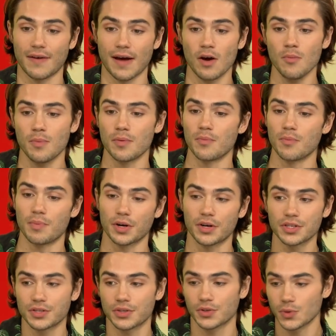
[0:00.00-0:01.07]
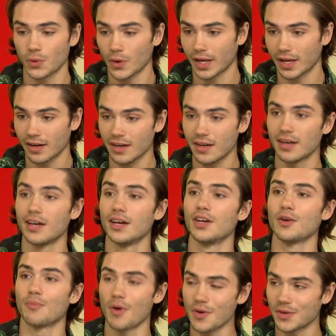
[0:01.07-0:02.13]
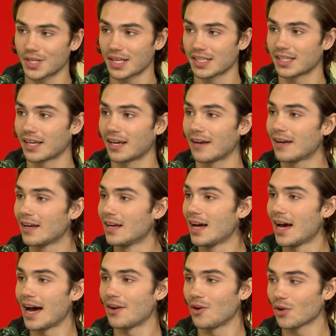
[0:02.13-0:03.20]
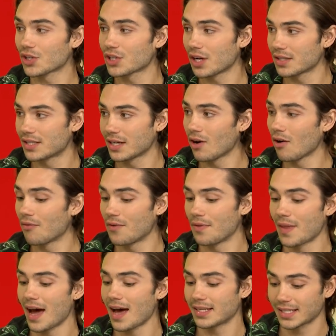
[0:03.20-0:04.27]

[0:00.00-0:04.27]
of help, and because you're talking, you're processing it yeah. and not shutting off. And that